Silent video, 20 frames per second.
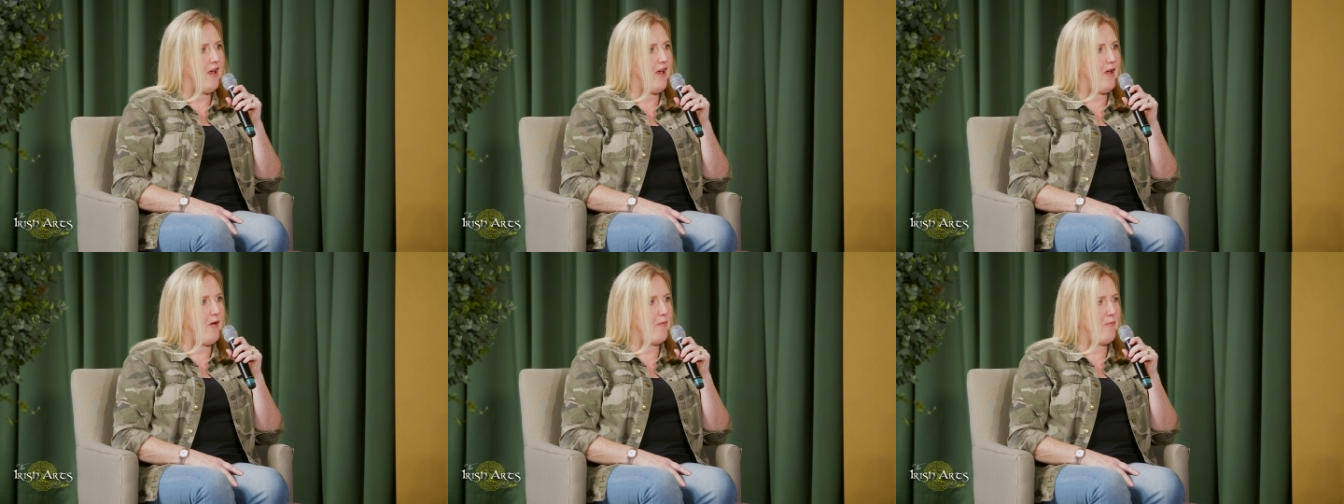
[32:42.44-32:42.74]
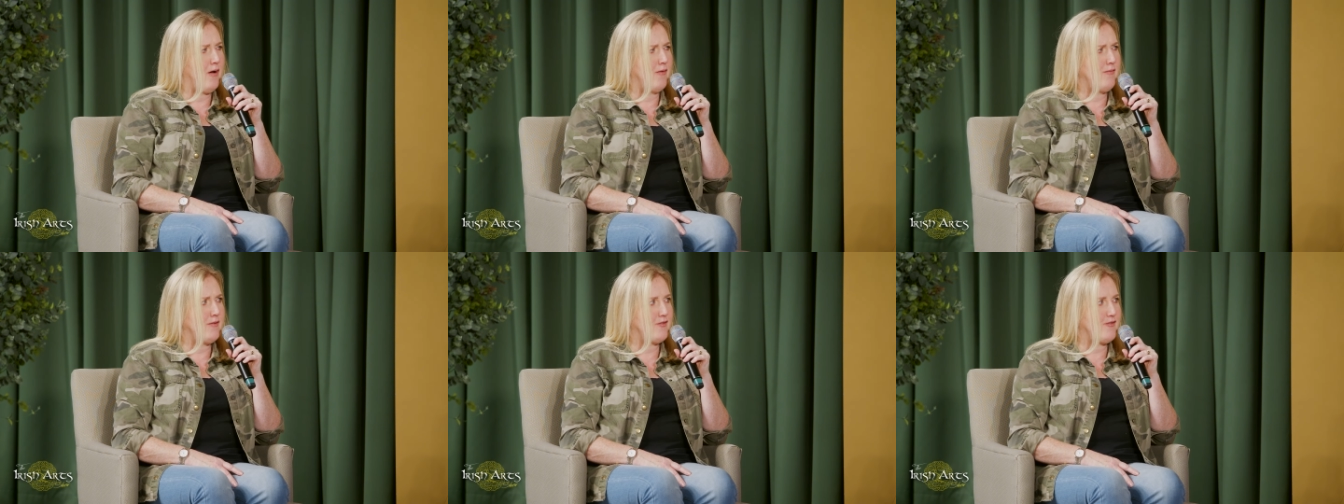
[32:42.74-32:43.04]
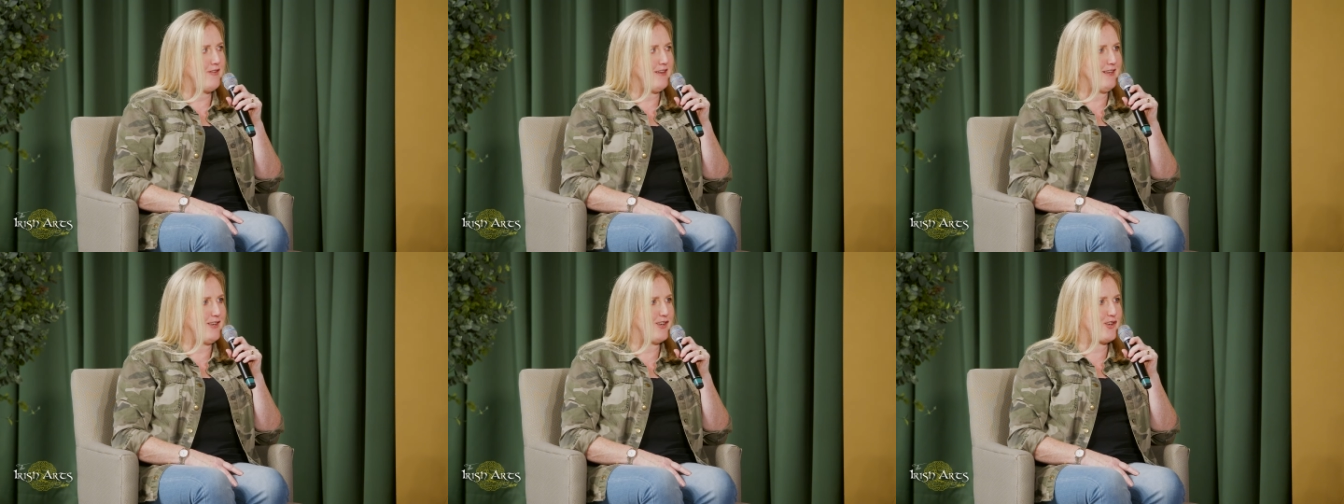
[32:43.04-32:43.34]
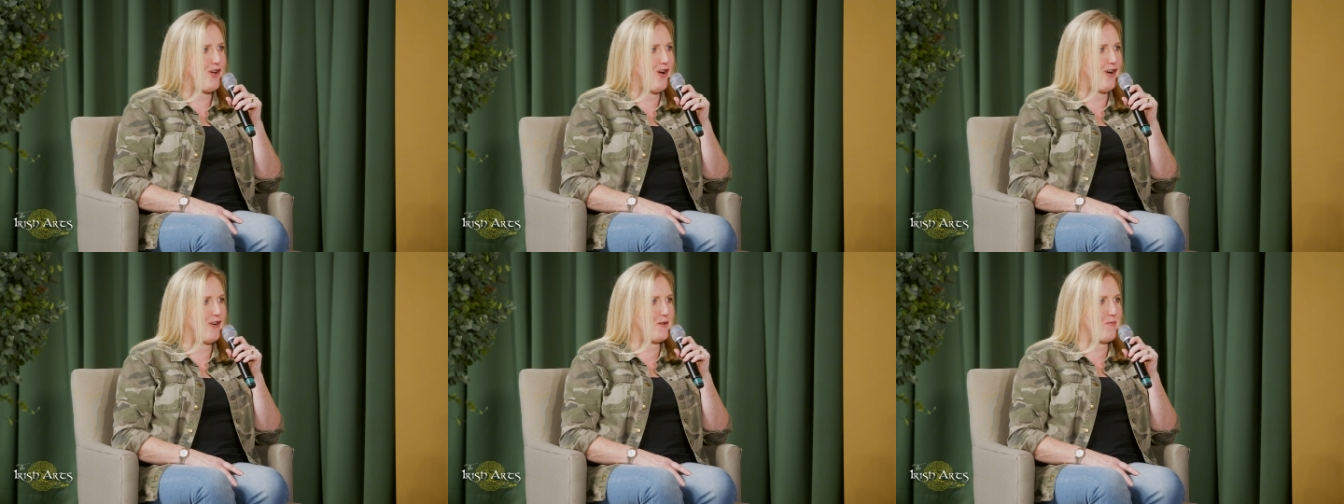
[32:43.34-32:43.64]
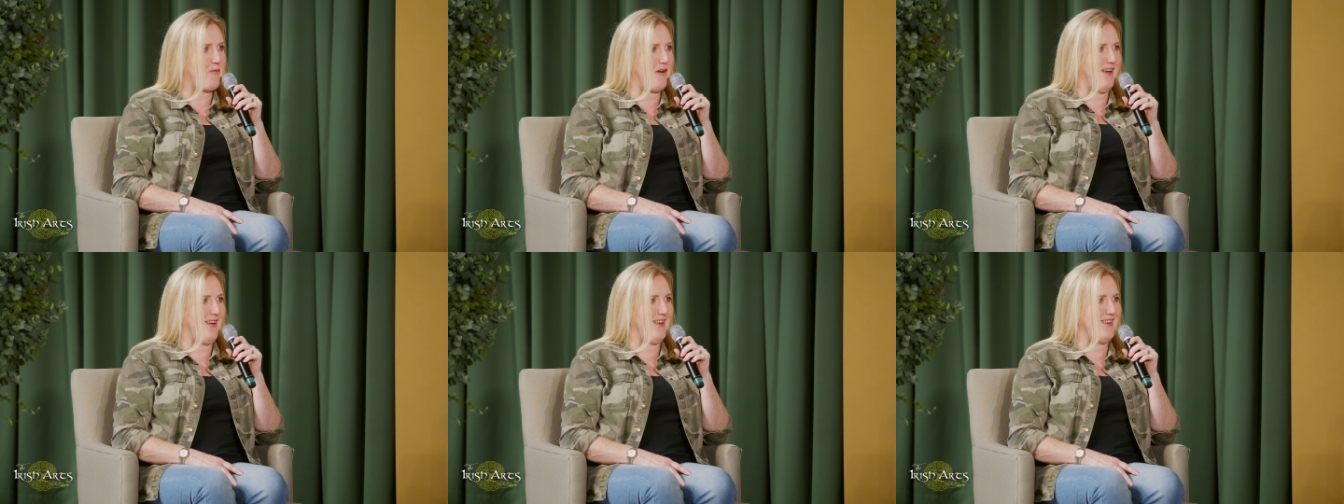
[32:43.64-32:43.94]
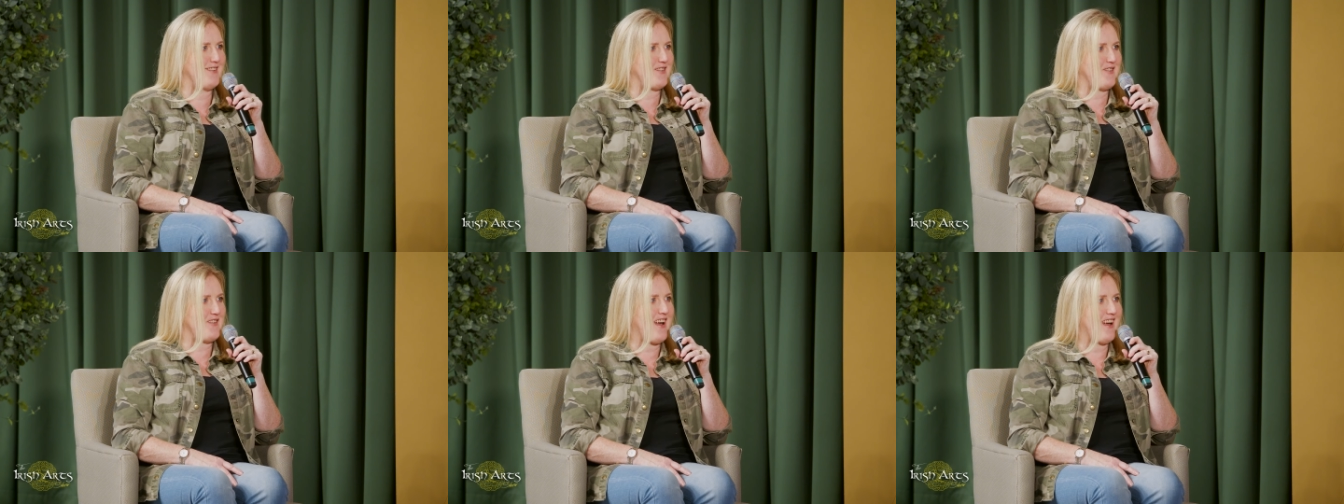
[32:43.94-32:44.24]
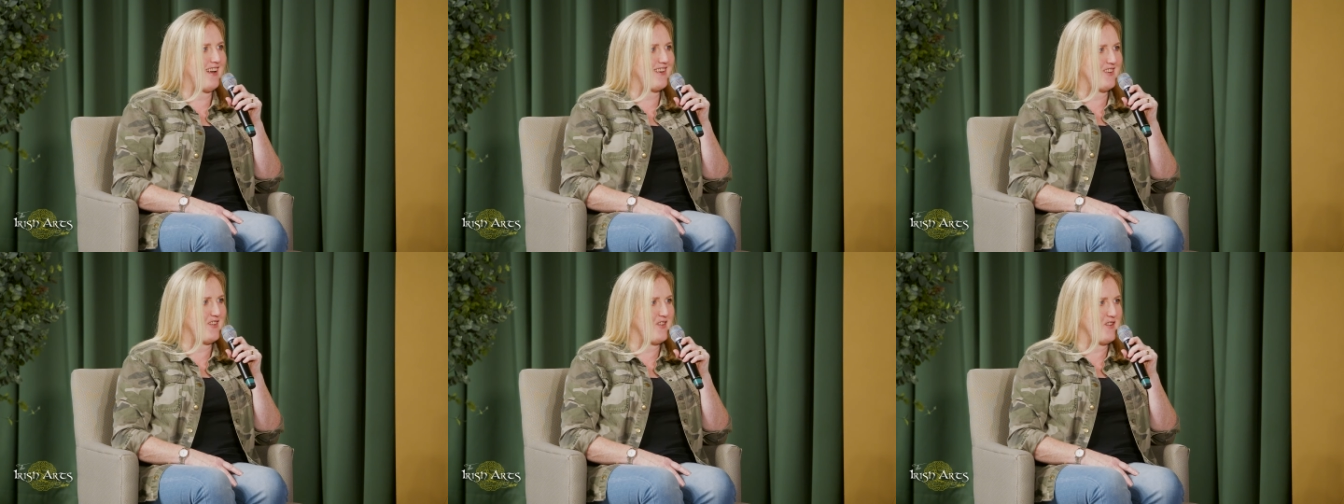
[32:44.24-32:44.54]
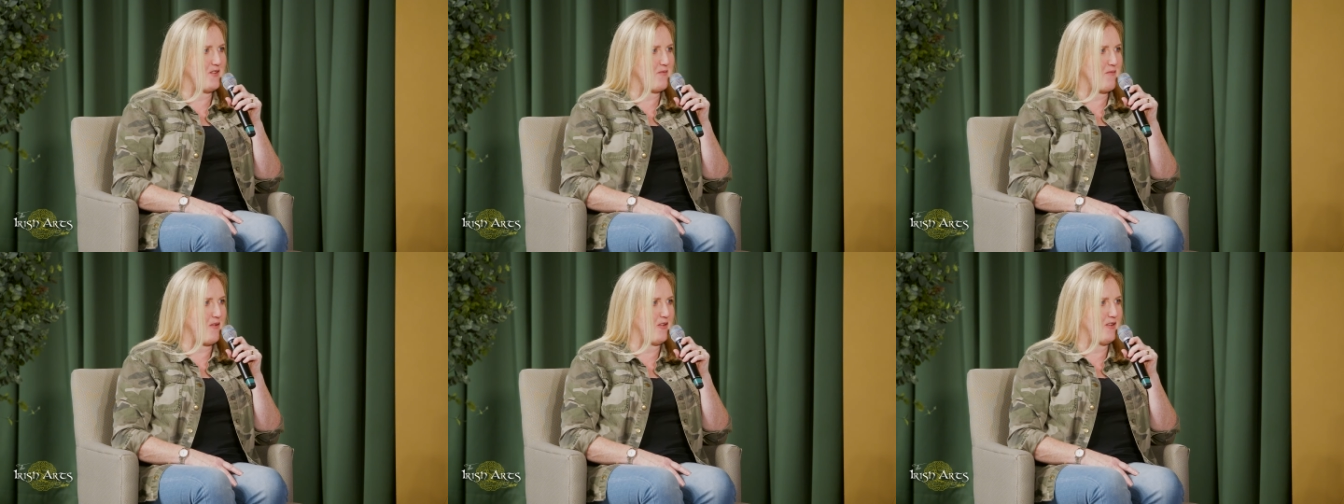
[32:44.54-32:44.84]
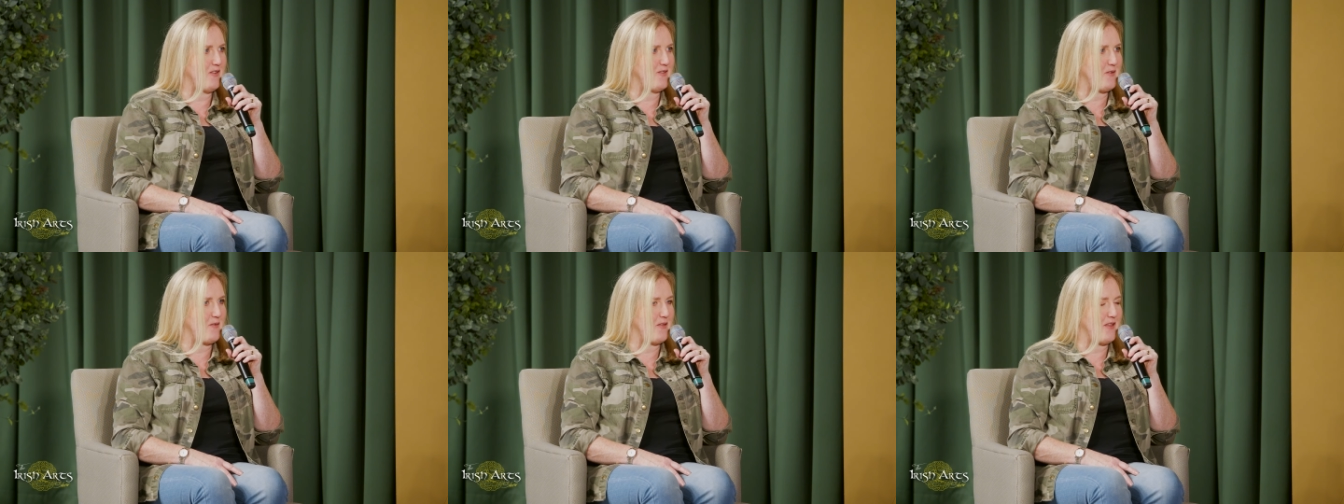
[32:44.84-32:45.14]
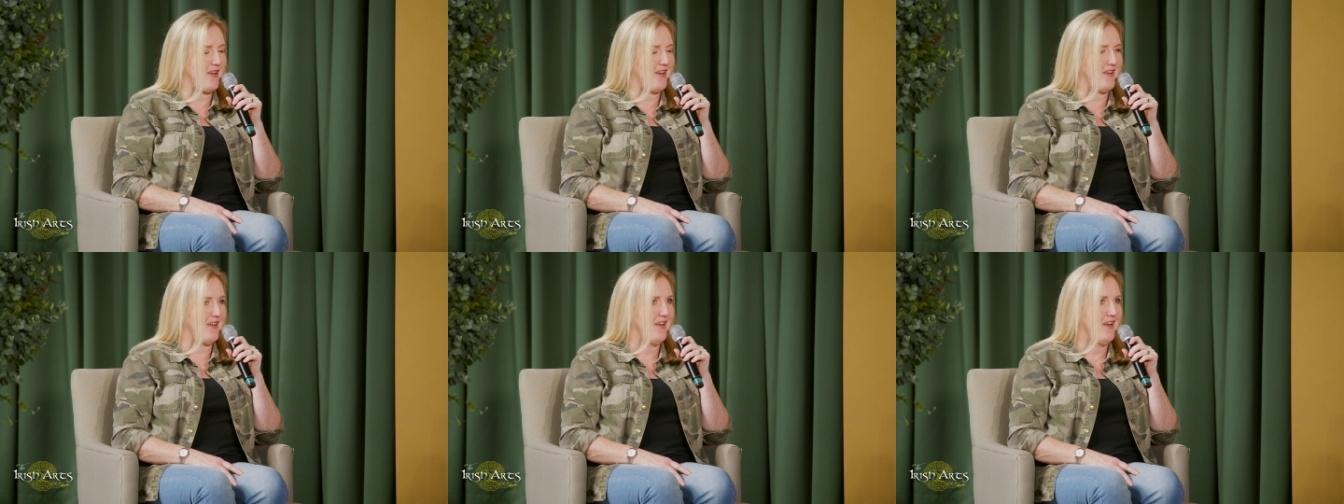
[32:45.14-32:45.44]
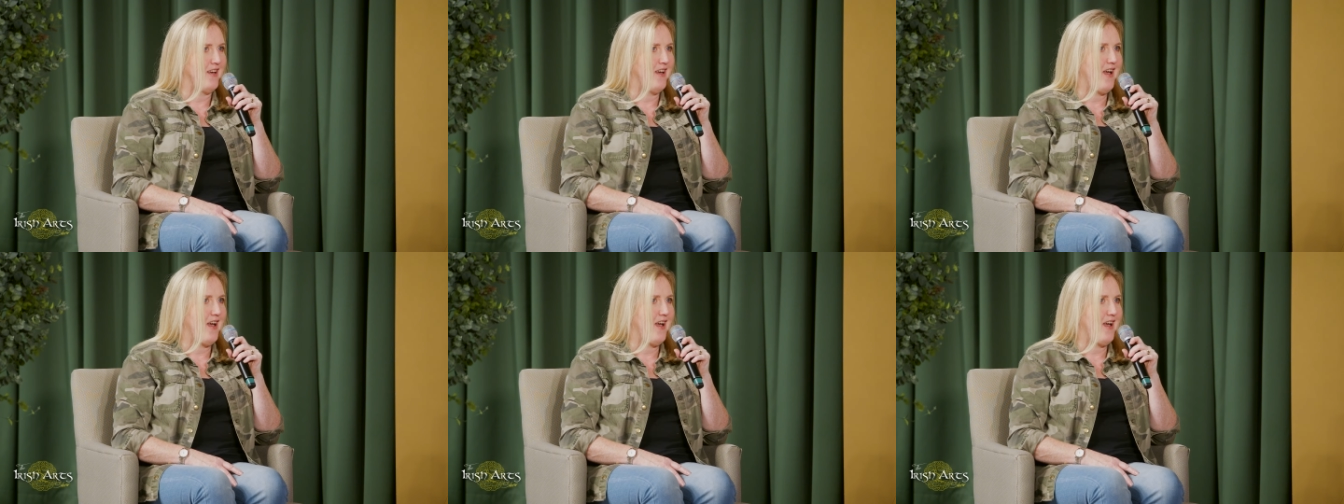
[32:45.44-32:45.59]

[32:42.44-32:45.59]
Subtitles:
I was really shocked by his reaction, to be honest with you.